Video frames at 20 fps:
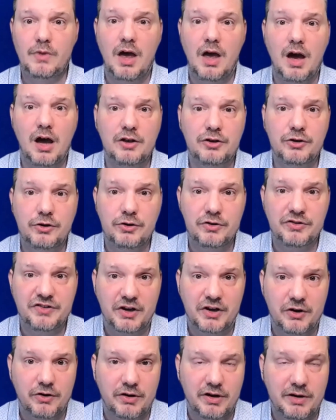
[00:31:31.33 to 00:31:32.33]
to your
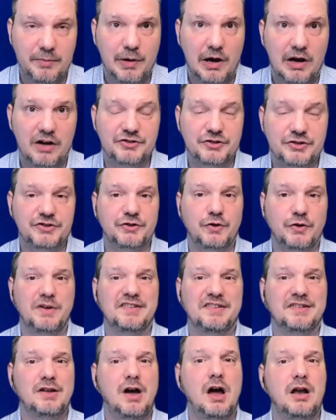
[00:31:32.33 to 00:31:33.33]
security posture. So
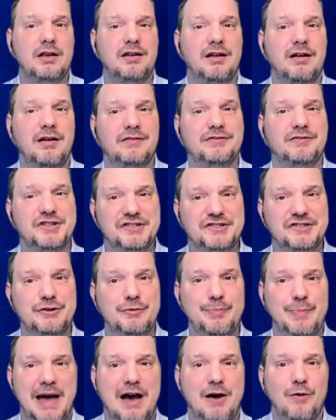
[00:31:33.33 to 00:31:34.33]
it's not just
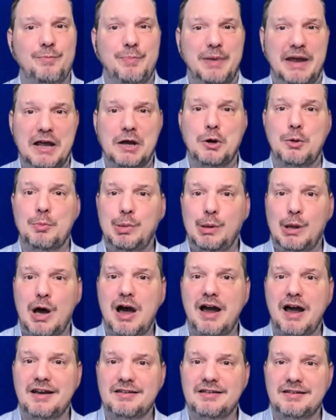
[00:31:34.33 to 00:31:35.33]
about being
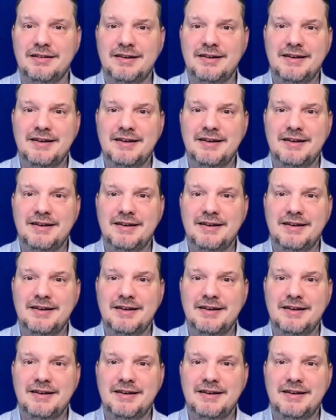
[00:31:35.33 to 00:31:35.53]
compliant,